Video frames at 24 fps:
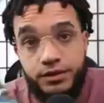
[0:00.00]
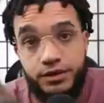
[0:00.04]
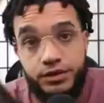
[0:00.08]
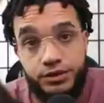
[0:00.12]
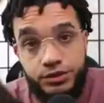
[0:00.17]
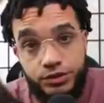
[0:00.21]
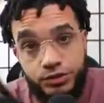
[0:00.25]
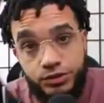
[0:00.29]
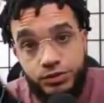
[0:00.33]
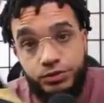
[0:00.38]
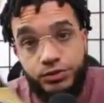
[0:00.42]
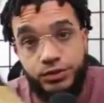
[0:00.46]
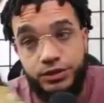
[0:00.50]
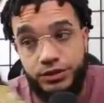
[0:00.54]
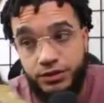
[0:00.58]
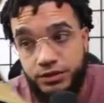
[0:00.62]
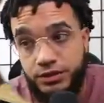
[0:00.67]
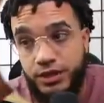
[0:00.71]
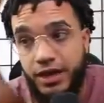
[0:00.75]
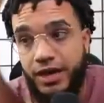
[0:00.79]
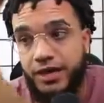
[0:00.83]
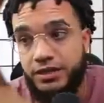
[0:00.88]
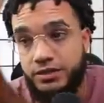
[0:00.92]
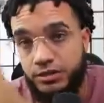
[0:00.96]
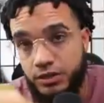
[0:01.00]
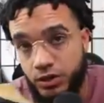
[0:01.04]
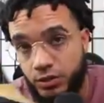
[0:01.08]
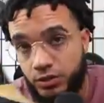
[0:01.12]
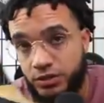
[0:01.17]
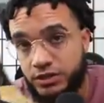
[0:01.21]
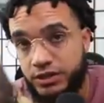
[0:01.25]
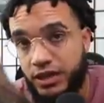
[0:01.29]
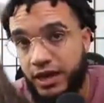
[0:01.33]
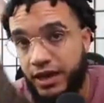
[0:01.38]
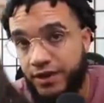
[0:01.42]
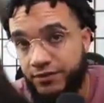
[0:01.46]
a two is as low
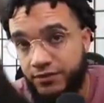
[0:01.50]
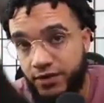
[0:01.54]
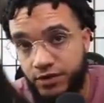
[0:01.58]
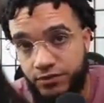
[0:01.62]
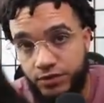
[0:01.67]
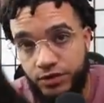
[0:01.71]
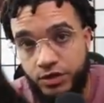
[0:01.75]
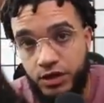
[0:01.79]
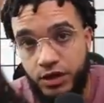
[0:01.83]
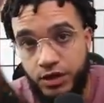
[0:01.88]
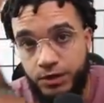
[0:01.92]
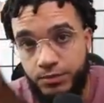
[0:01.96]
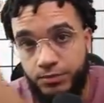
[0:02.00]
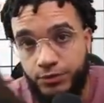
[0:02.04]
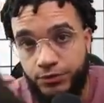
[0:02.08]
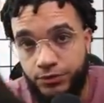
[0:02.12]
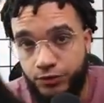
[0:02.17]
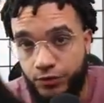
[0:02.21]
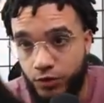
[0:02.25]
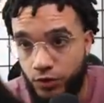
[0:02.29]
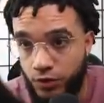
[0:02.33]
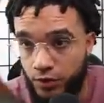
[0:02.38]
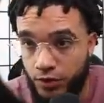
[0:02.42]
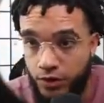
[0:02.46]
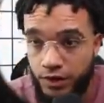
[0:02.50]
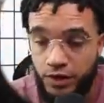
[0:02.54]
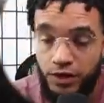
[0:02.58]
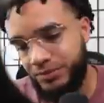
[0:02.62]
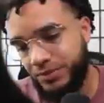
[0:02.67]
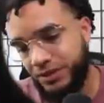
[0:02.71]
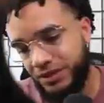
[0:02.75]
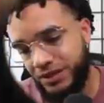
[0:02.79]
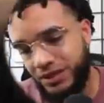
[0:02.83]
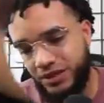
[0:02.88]
as I've ever cut him before. But